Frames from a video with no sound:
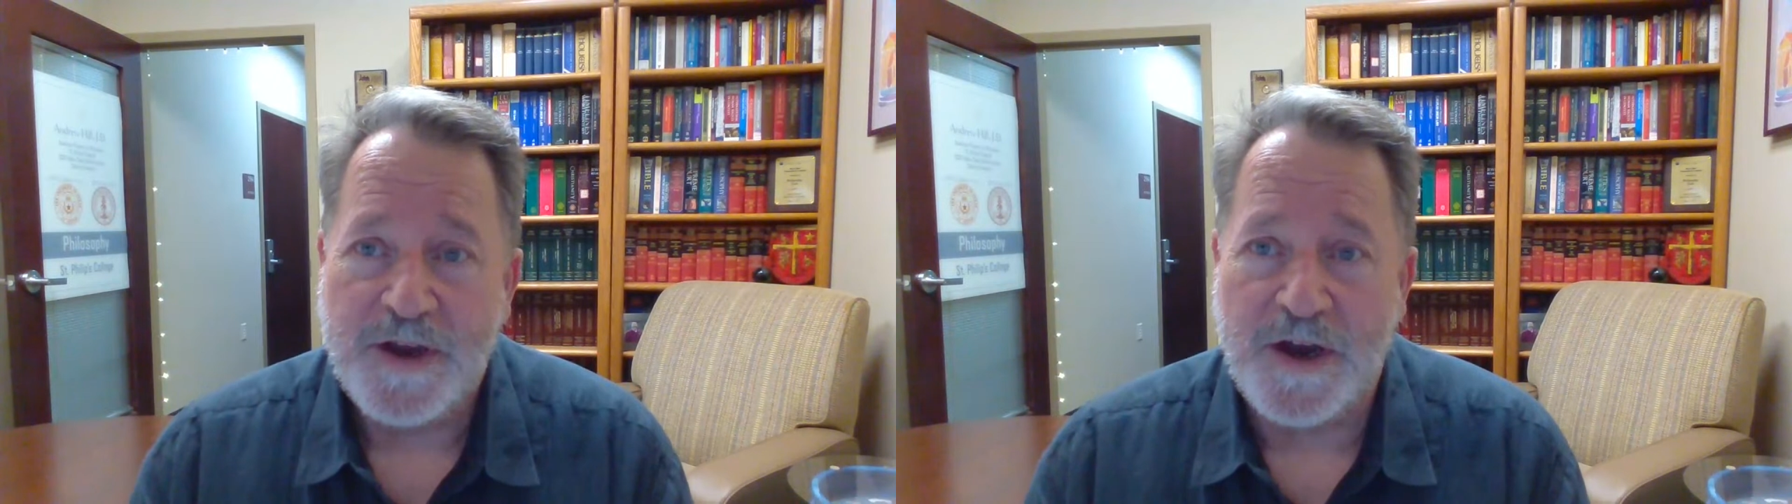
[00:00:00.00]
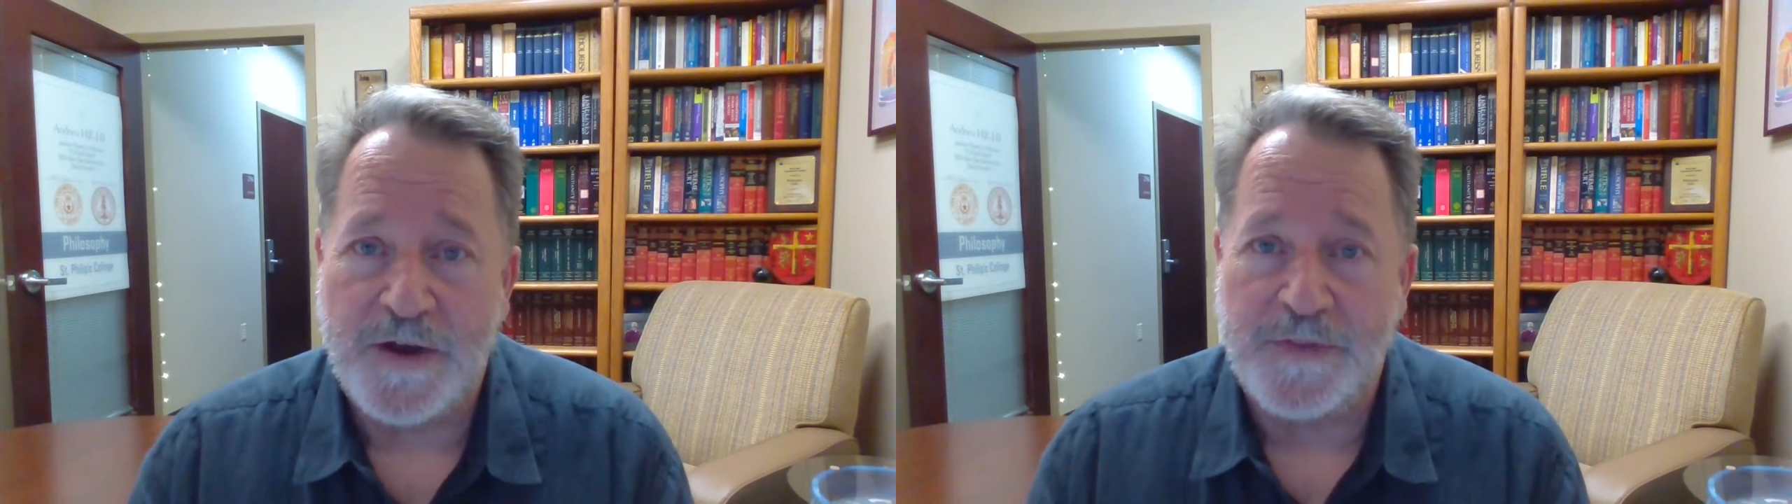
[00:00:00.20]

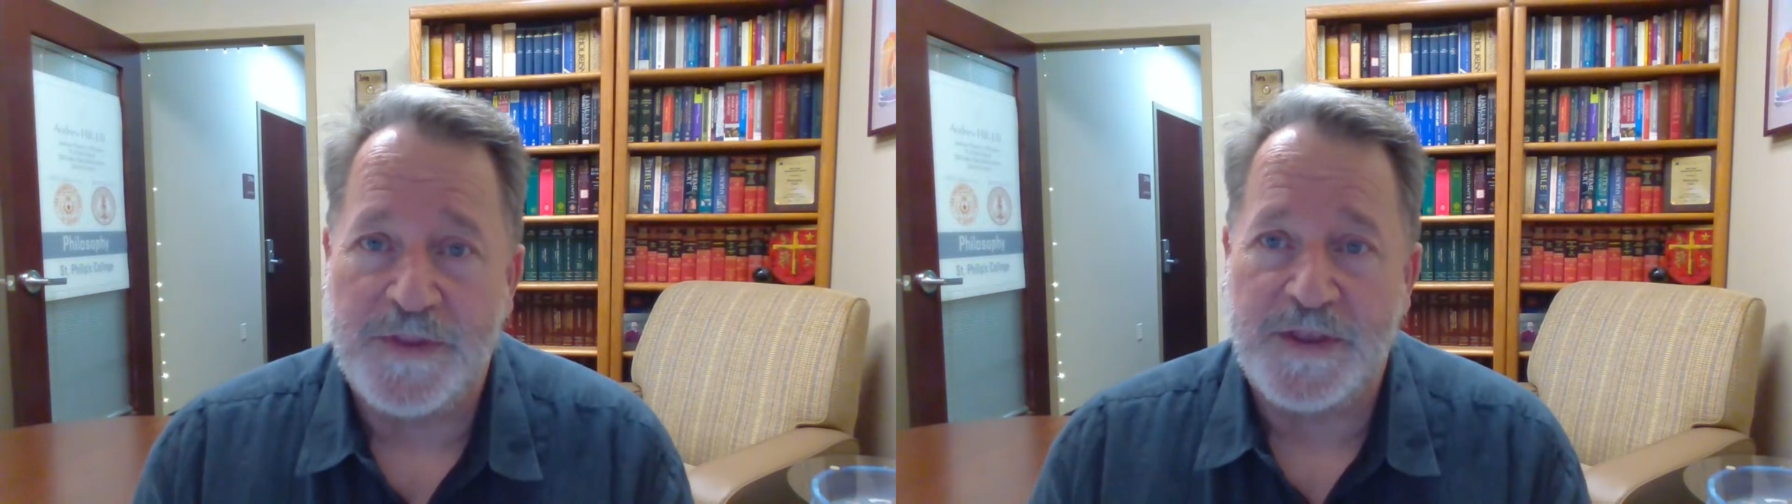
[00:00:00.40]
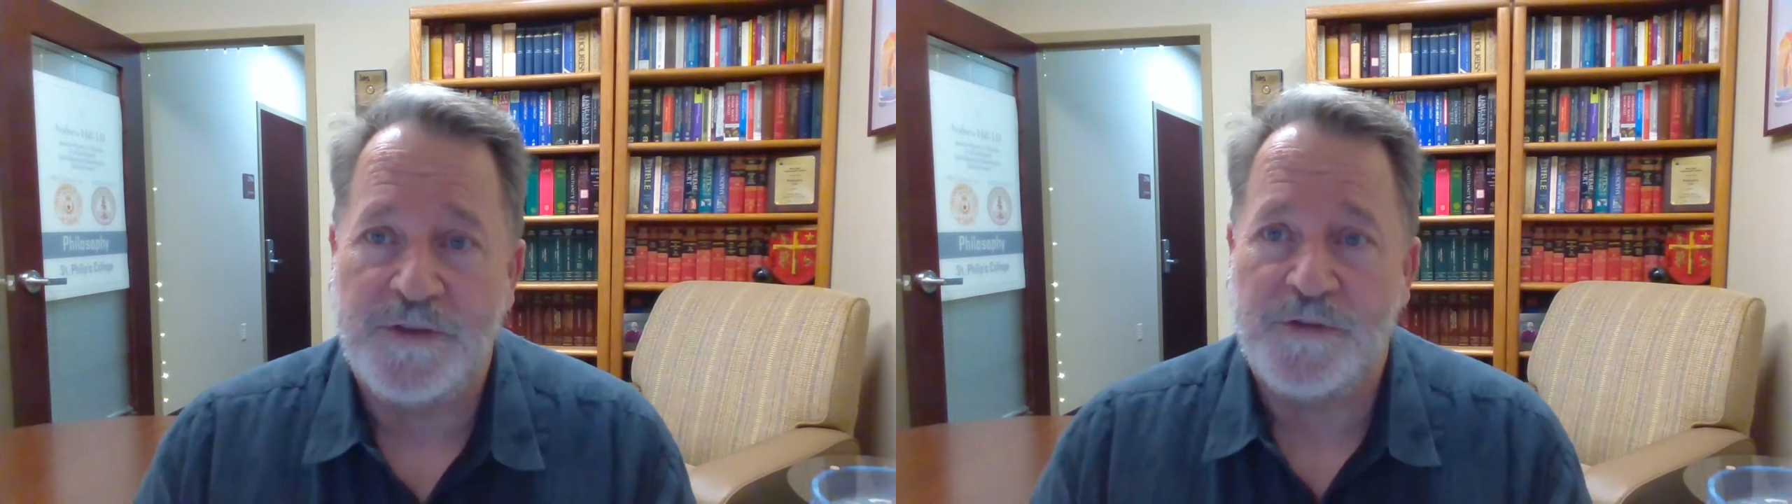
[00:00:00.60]
on
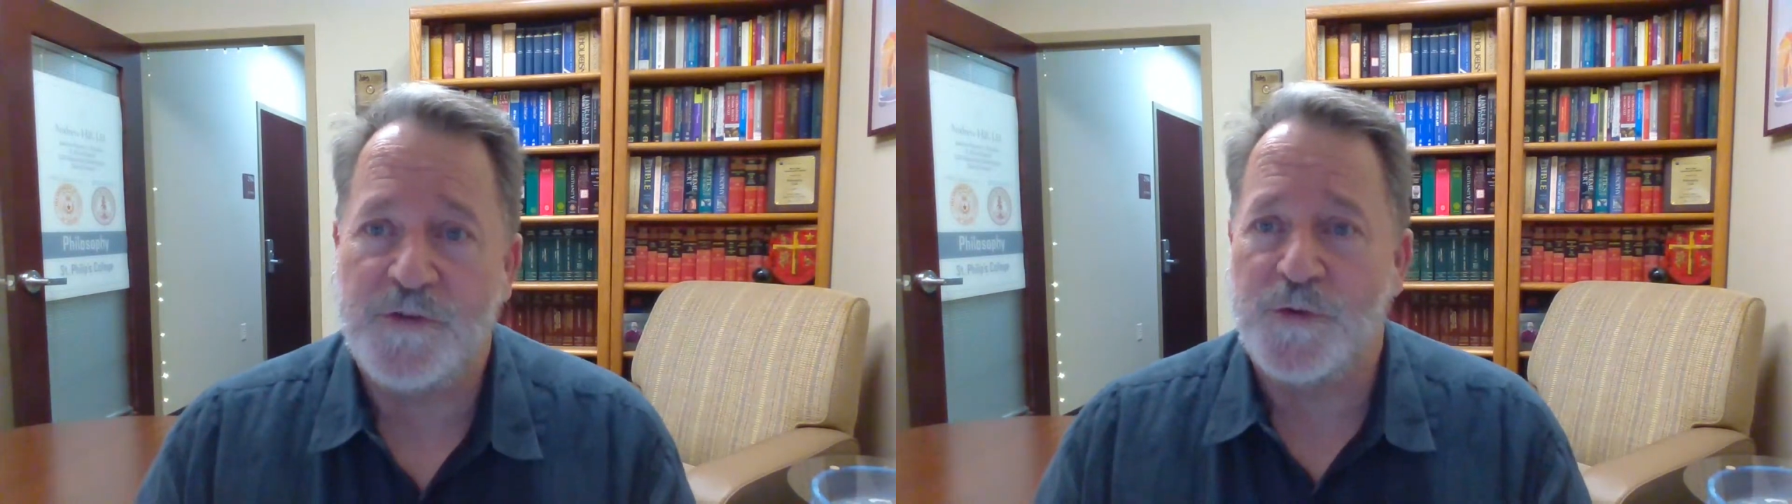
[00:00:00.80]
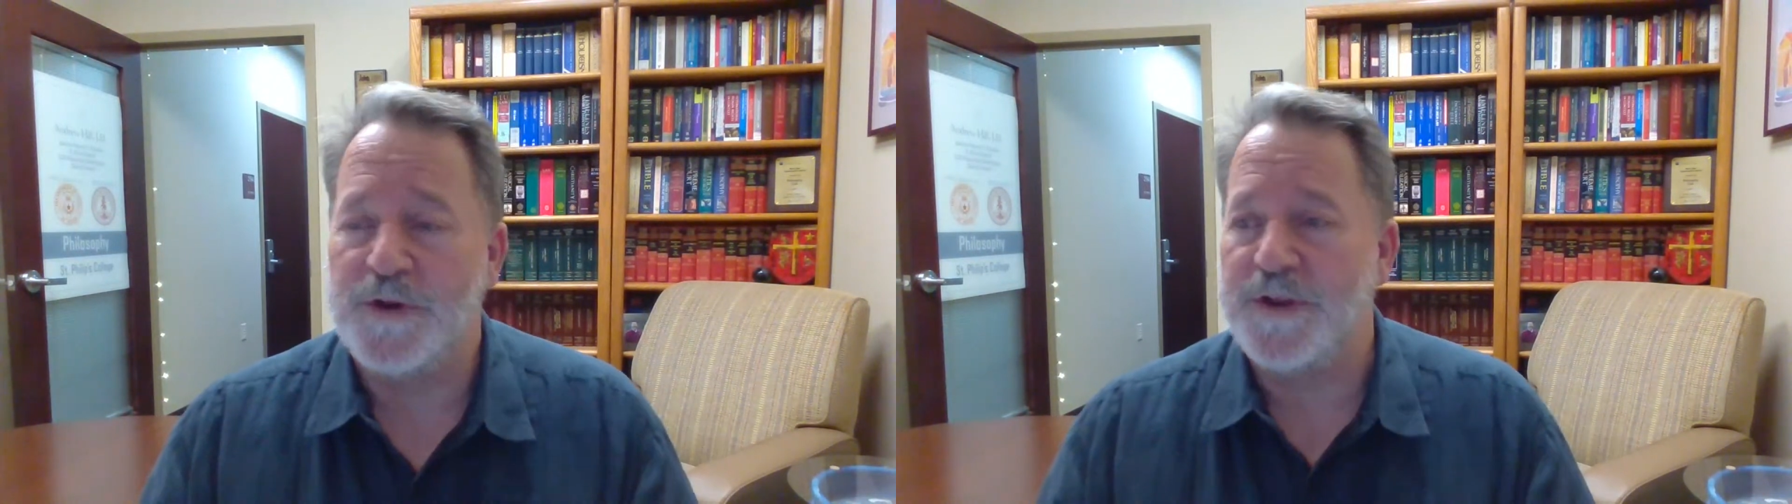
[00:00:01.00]
the
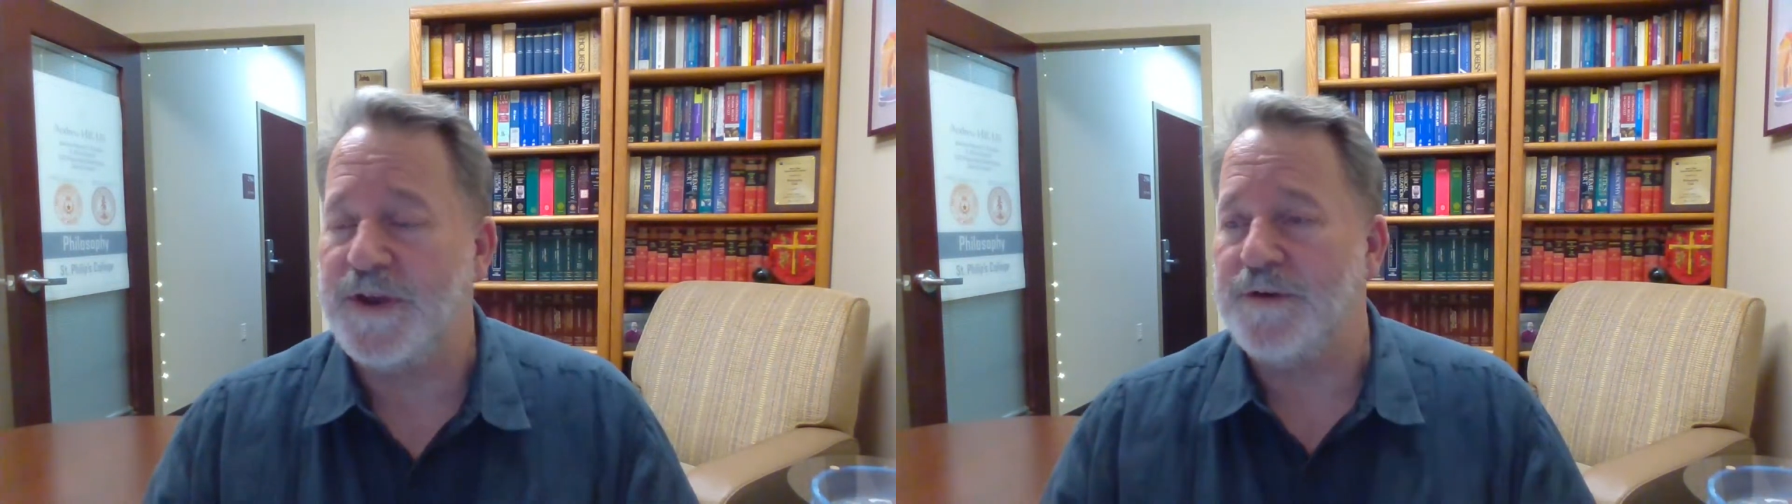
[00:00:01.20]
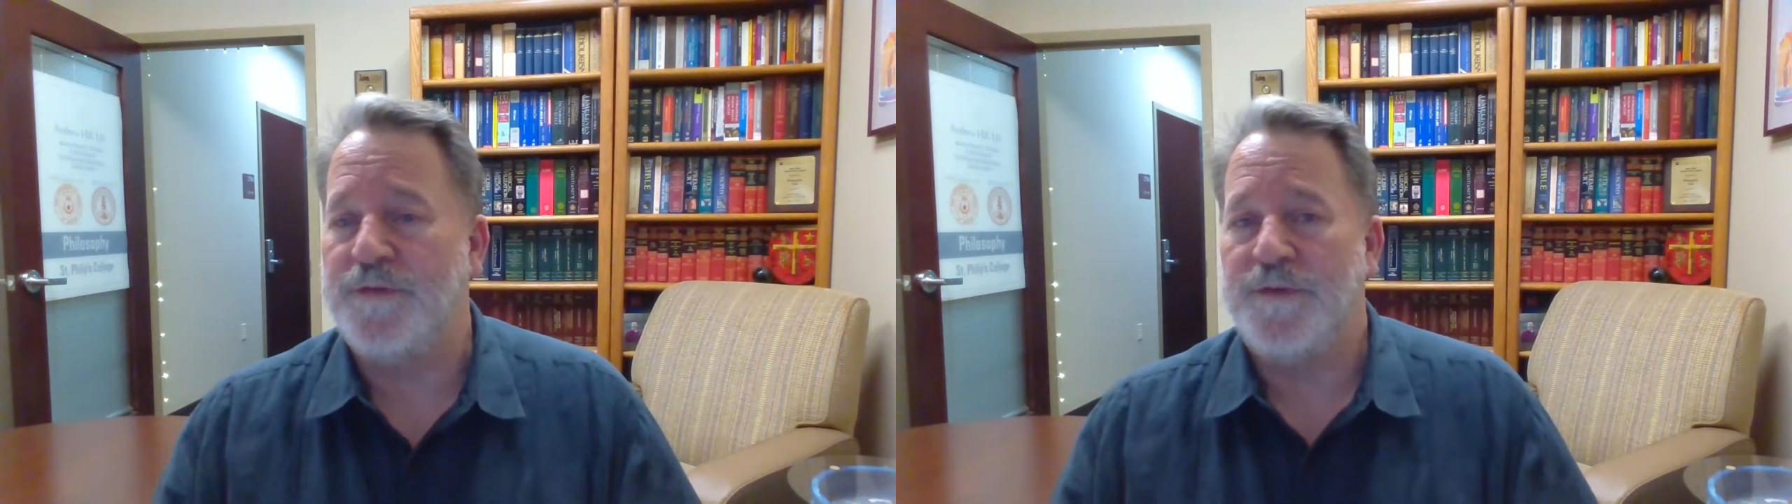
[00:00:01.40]
story
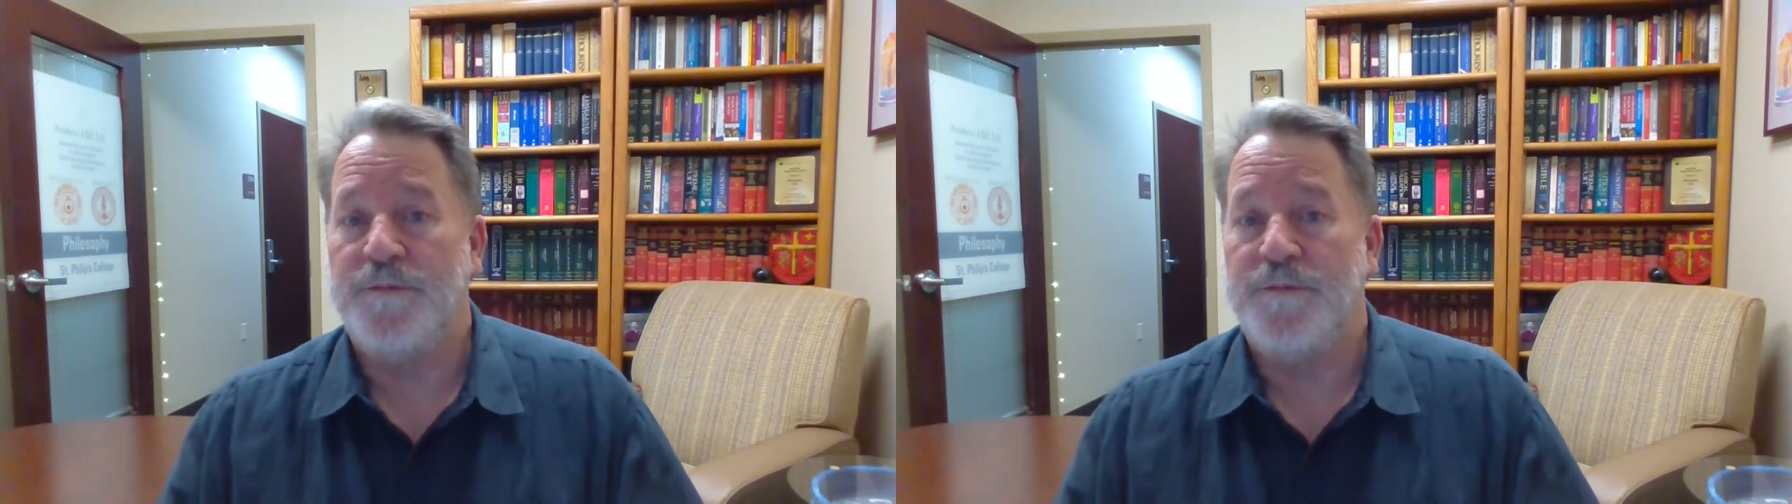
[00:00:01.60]
of